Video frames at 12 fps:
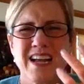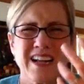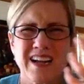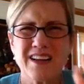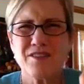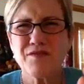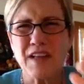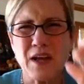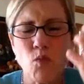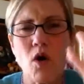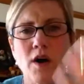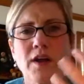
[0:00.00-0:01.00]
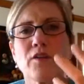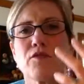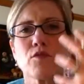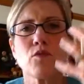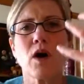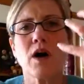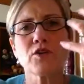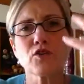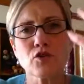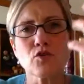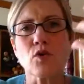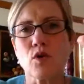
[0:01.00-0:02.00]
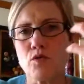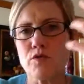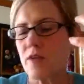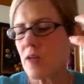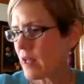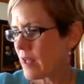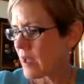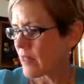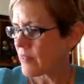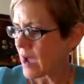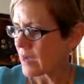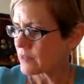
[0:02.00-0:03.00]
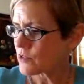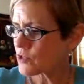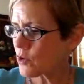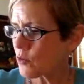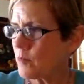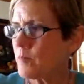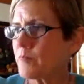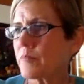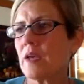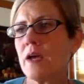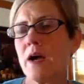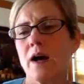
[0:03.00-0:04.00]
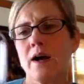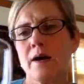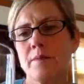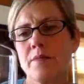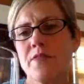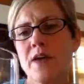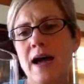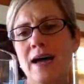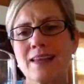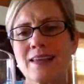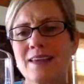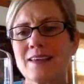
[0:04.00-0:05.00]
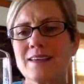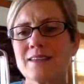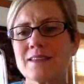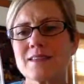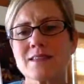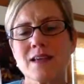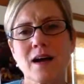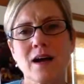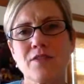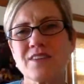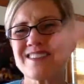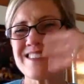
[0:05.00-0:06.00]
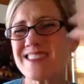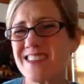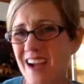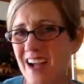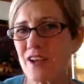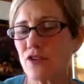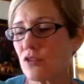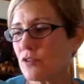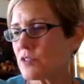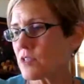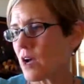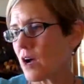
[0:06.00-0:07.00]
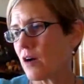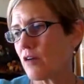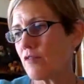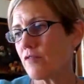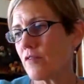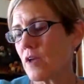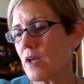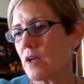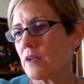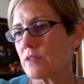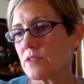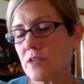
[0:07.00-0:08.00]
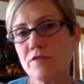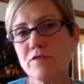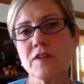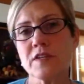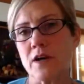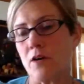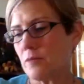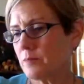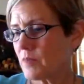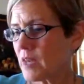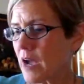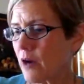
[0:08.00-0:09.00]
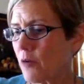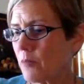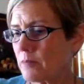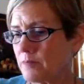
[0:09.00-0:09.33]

kind of like walking through undergrowth and that. So that is the styles of Zinfandel. Now,